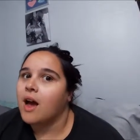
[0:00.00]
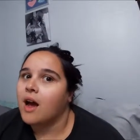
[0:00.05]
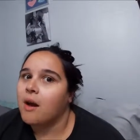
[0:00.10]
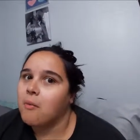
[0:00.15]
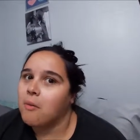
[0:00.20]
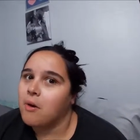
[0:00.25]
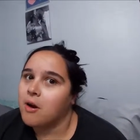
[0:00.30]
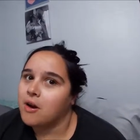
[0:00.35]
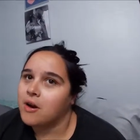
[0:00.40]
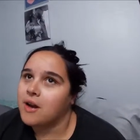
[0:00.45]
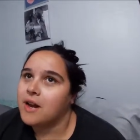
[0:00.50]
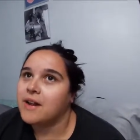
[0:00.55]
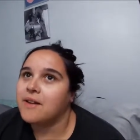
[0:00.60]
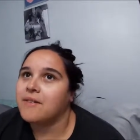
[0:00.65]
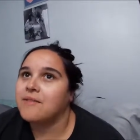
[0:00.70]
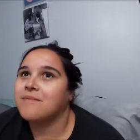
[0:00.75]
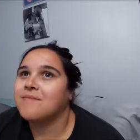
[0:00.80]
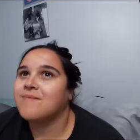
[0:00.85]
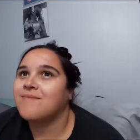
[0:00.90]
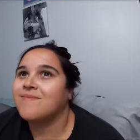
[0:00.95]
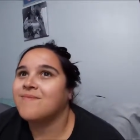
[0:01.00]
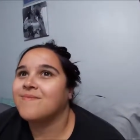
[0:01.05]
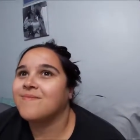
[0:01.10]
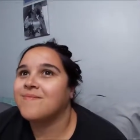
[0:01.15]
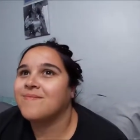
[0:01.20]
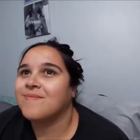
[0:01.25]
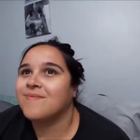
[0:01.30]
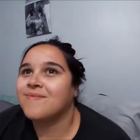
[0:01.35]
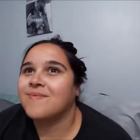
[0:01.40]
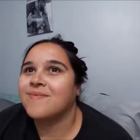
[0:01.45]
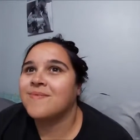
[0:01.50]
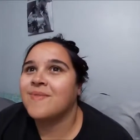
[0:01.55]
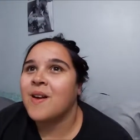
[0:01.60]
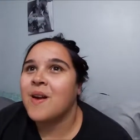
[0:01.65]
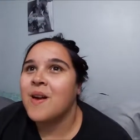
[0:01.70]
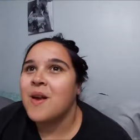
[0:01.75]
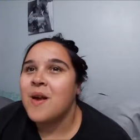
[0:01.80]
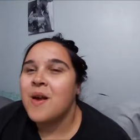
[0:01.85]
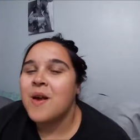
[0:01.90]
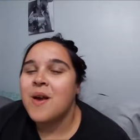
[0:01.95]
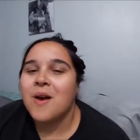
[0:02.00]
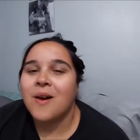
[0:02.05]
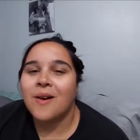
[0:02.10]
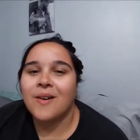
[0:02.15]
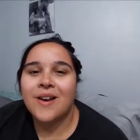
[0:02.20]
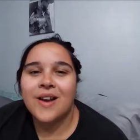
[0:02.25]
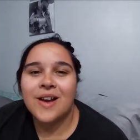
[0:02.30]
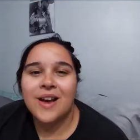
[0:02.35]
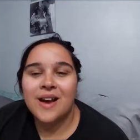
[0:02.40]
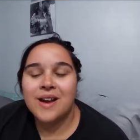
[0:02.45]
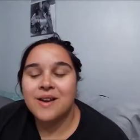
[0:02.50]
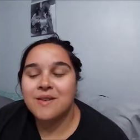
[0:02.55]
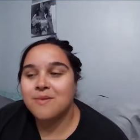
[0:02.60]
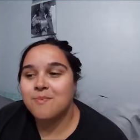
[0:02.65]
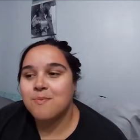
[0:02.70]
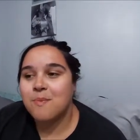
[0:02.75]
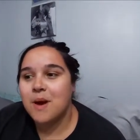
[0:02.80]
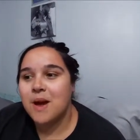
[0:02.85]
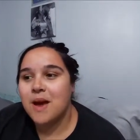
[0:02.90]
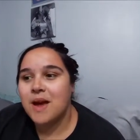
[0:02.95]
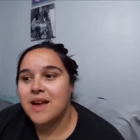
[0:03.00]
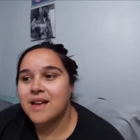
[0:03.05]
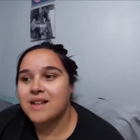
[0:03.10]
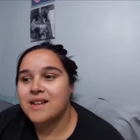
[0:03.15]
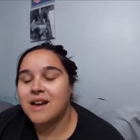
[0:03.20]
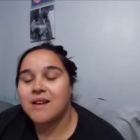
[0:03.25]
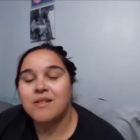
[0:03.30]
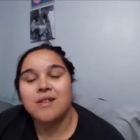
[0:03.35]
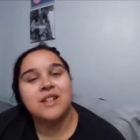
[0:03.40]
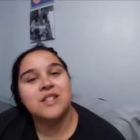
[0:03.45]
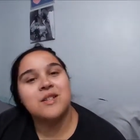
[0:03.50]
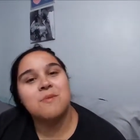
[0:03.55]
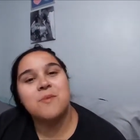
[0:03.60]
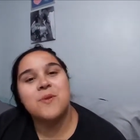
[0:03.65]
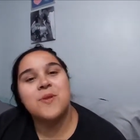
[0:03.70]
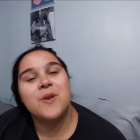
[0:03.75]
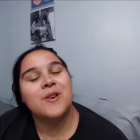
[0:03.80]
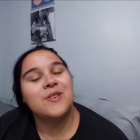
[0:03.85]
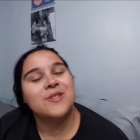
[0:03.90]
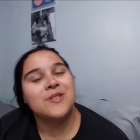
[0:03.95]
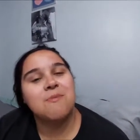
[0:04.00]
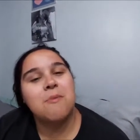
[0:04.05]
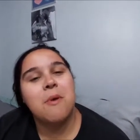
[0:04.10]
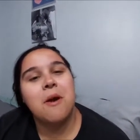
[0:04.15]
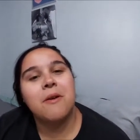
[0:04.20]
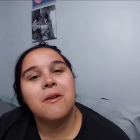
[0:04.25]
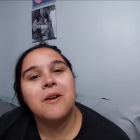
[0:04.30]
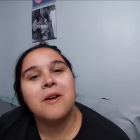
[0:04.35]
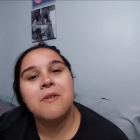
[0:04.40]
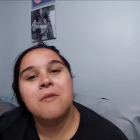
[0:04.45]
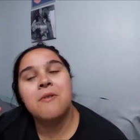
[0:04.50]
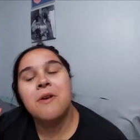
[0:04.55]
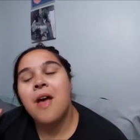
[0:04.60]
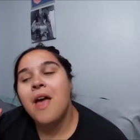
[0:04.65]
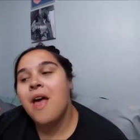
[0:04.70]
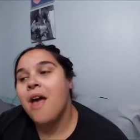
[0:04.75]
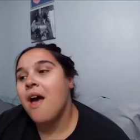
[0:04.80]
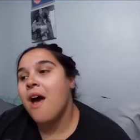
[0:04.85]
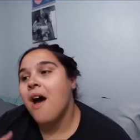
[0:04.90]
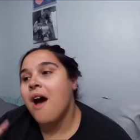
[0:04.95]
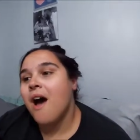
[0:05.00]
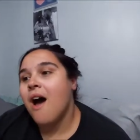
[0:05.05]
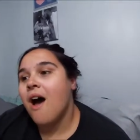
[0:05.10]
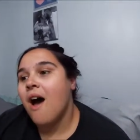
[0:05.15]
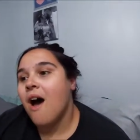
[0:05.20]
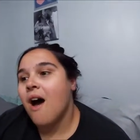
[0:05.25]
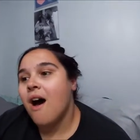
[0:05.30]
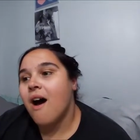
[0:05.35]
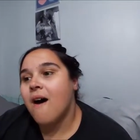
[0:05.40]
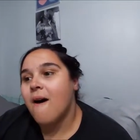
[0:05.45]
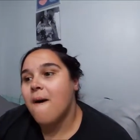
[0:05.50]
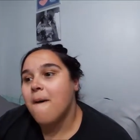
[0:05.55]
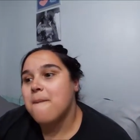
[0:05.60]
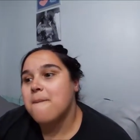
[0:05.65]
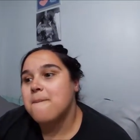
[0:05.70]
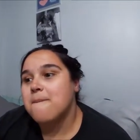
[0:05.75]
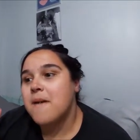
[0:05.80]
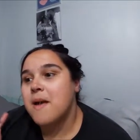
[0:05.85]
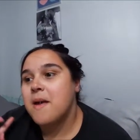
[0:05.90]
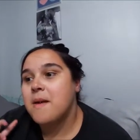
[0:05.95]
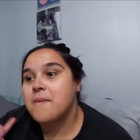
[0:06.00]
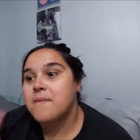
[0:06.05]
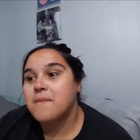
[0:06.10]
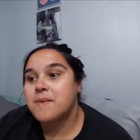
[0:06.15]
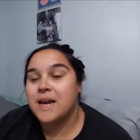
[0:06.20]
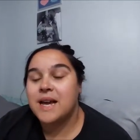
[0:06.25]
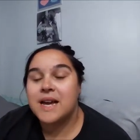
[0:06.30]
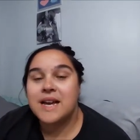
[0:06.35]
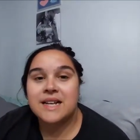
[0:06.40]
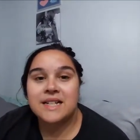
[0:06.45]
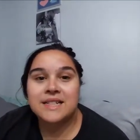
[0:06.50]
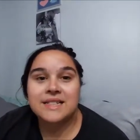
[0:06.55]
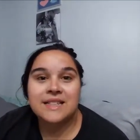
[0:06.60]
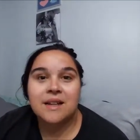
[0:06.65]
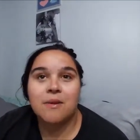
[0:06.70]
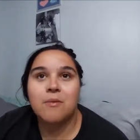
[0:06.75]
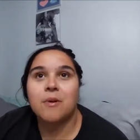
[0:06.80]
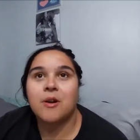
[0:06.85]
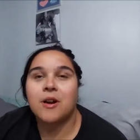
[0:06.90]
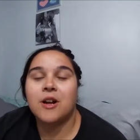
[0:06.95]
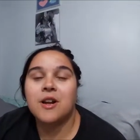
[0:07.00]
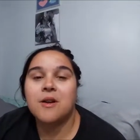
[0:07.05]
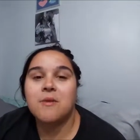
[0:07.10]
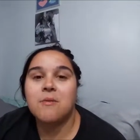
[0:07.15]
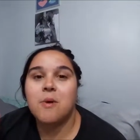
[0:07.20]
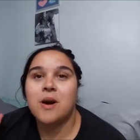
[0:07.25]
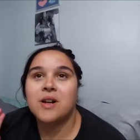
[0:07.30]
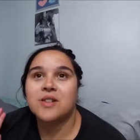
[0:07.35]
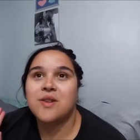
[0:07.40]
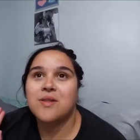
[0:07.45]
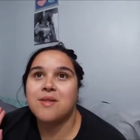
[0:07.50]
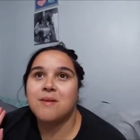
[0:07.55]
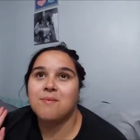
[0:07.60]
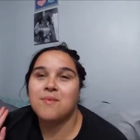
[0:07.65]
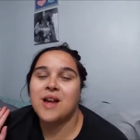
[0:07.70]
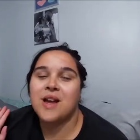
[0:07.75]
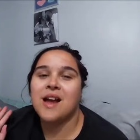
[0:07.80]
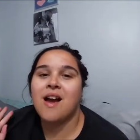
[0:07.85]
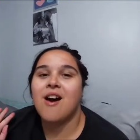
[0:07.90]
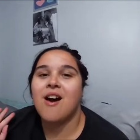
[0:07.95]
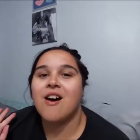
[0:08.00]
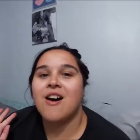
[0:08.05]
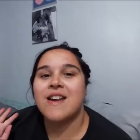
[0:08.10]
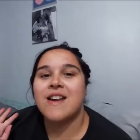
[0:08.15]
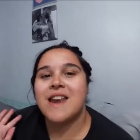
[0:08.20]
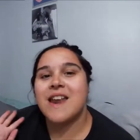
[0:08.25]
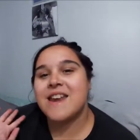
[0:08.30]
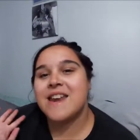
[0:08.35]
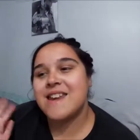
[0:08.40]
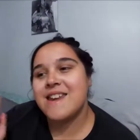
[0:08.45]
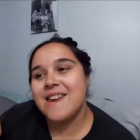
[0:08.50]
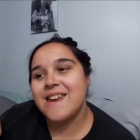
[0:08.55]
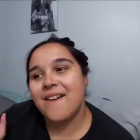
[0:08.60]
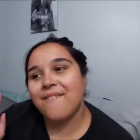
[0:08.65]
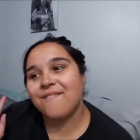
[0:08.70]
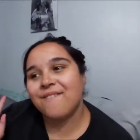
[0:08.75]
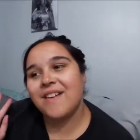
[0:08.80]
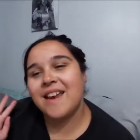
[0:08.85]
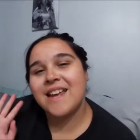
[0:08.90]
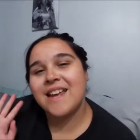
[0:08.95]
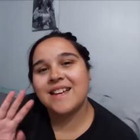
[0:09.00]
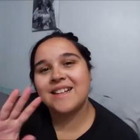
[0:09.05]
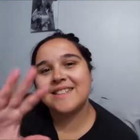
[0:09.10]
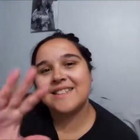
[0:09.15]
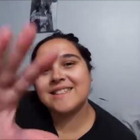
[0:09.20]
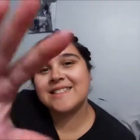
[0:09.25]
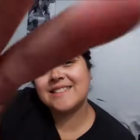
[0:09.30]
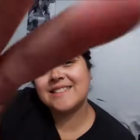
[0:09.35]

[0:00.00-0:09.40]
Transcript: I want it okay guys but i'll catch up with you all tomorrow um because we're gonna watch something on netflix